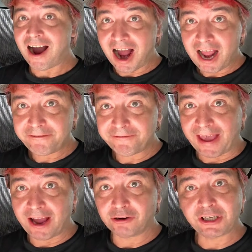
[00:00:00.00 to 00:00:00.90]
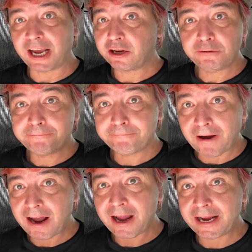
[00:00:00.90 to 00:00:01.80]
I found I couldn't
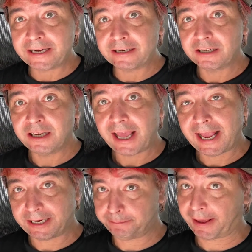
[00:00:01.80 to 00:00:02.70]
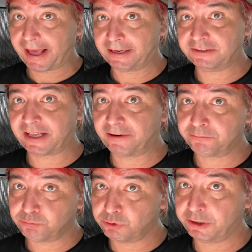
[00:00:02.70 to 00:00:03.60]
find any bags that
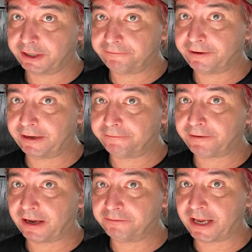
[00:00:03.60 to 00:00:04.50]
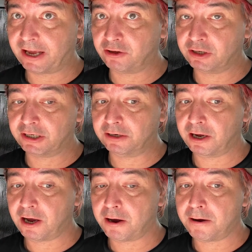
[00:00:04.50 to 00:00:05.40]
really fit a 5-gallon
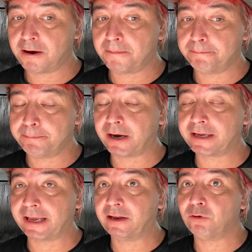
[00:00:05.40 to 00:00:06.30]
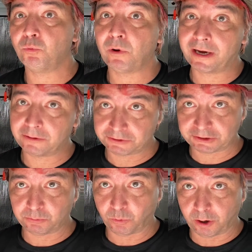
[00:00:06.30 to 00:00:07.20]
bucket when I was
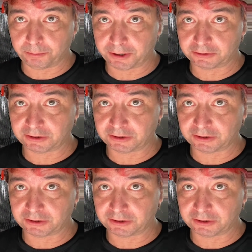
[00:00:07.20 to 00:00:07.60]
in Walmart